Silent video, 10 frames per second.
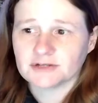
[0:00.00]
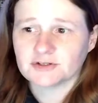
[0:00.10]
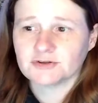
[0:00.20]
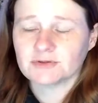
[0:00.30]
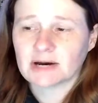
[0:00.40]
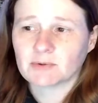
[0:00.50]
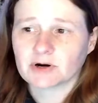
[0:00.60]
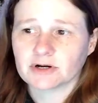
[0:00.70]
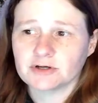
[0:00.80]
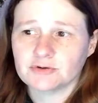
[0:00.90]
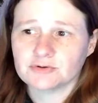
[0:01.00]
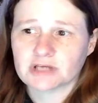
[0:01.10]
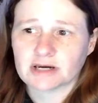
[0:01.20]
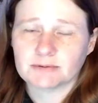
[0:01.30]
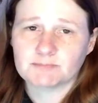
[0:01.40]
to do that, we're going to use
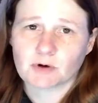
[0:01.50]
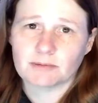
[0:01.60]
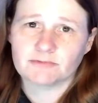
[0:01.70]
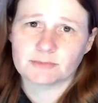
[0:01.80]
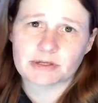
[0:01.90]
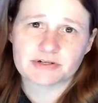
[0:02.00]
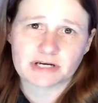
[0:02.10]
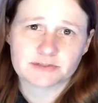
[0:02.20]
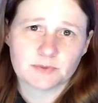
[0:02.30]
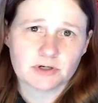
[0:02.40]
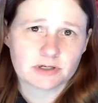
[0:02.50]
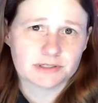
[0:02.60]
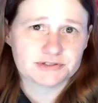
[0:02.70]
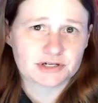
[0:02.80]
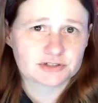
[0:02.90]
a problem from our textbook
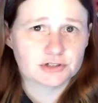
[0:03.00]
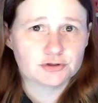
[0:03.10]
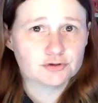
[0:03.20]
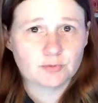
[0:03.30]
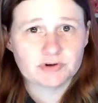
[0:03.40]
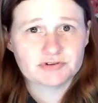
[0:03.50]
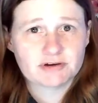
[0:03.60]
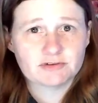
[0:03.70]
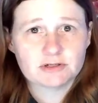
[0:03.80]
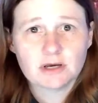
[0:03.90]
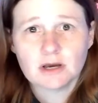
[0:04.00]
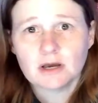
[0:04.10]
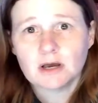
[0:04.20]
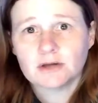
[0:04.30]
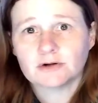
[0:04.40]
in section 2.7,
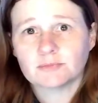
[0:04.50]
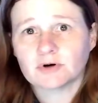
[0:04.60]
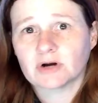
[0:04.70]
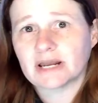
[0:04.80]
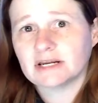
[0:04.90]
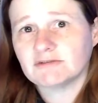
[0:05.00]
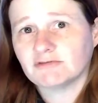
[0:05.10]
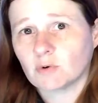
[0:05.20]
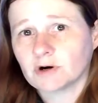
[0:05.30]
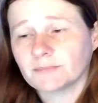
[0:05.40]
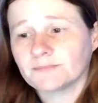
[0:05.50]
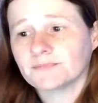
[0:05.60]
number 84.